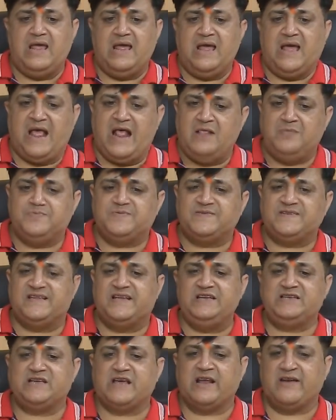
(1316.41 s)
helps
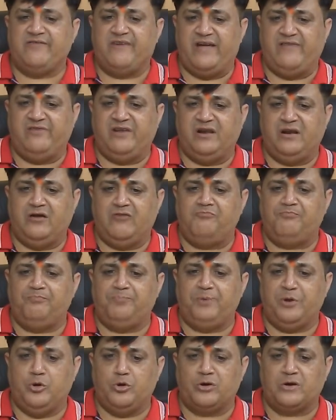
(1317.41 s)
the survival of
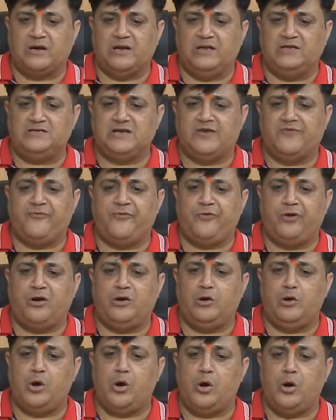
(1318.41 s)
pure culture for
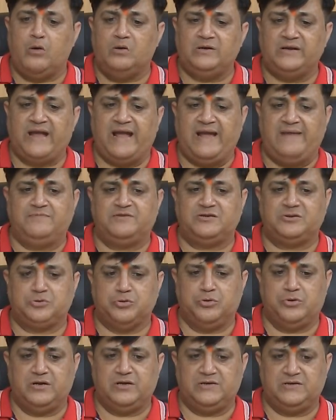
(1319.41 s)
long time
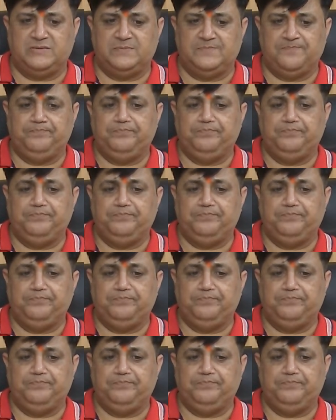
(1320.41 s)
storage.